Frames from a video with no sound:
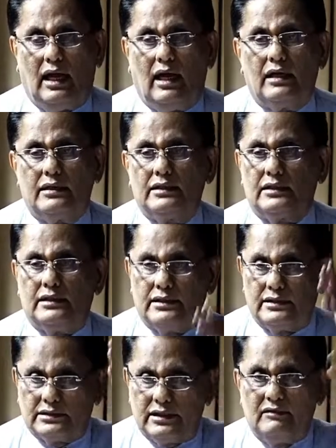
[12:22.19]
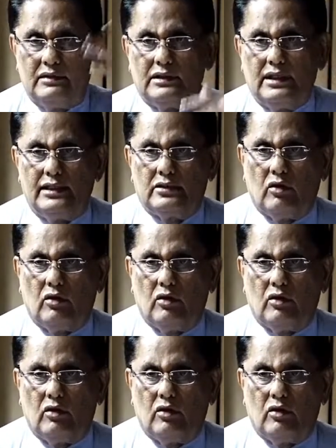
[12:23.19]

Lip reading: under the 78